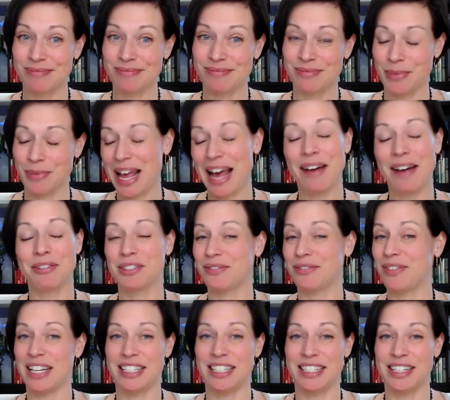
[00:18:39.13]
we have to
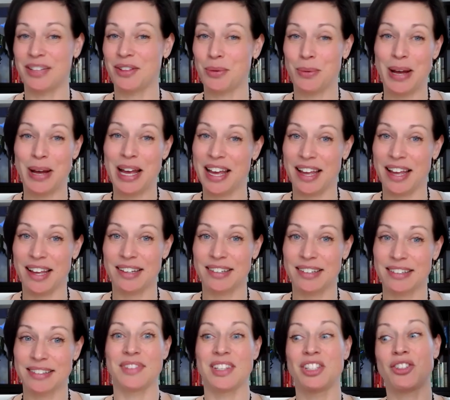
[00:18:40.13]
find another way.
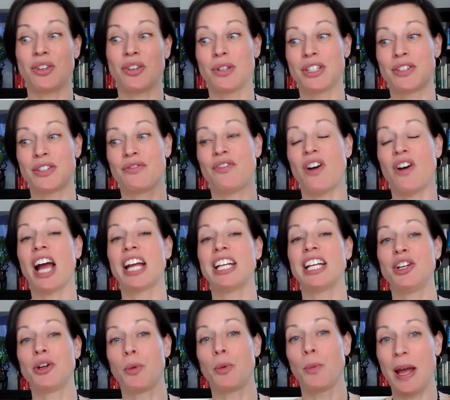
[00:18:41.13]
Until this
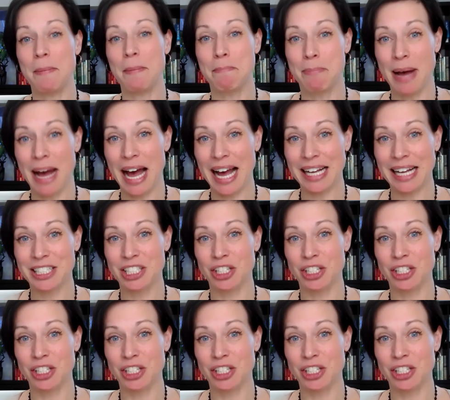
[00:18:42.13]
finding your way back